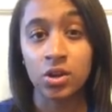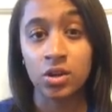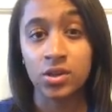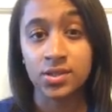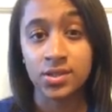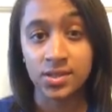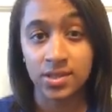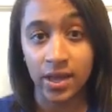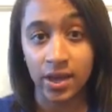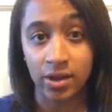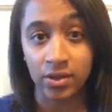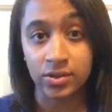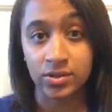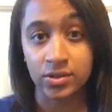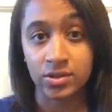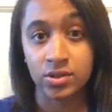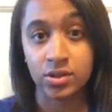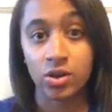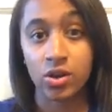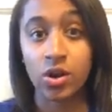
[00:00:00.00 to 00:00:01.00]

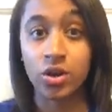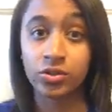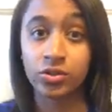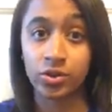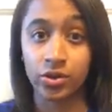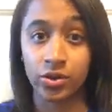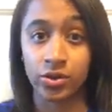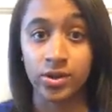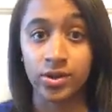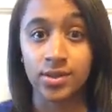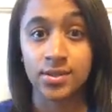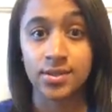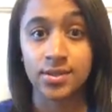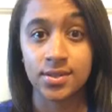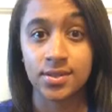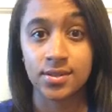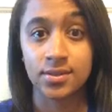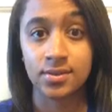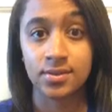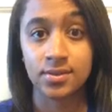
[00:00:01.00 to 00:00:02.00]
cells called
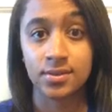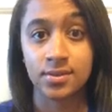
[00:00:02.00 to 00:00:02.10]
neurons.